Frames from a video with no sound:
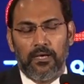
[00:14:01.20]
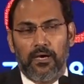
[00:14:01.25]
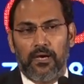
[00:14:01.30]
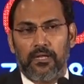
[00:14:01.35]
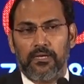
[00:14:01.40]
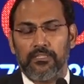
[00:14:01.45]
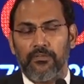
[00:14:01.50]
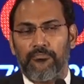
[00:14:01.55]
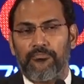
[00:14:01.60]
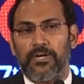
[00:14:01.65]

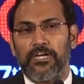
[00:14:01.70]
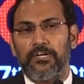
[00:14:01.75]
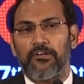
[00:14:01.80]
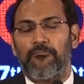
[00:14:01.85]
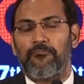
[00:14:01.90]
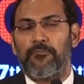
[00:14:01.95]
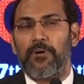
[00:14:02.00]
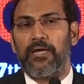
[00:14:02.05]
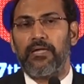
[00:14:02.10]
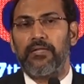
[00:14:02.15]
Another friend
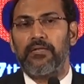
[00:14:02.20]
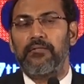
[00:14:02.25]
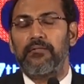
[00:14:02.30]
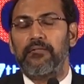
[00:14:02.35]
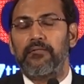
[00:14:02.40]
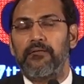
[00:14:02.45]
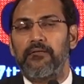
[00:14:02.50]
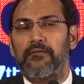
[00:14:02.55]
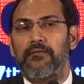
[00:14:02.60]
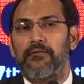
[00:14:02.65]
of
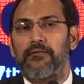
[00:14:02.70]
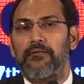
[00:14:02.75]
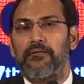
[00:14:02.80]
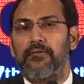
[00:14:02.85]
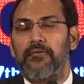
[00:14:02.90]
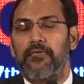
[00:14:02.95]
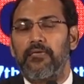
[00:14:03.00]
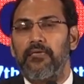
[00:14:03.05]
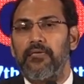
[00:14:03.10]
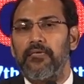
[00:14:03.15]
mine,
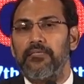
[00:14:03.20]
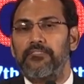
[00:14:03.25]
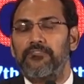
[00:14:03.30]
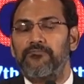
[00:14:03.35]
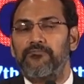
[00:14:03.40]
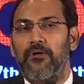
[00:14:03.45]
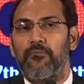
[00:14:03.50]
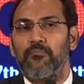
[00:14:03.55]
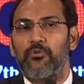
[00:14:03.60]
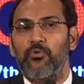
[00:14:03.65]
he
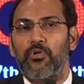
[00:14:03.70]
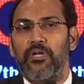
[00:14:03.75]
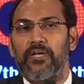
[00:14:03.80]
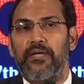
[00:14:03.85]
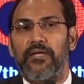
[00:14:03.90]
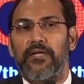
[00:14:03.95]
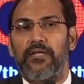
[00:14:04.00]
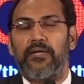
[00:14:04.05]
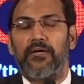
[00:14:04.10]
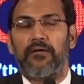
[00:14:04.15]
is from rural
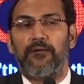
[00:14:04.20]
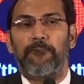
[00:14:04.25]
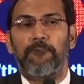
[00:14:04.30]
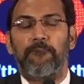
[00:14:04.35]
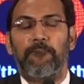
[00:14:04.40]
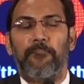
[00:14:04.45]
India.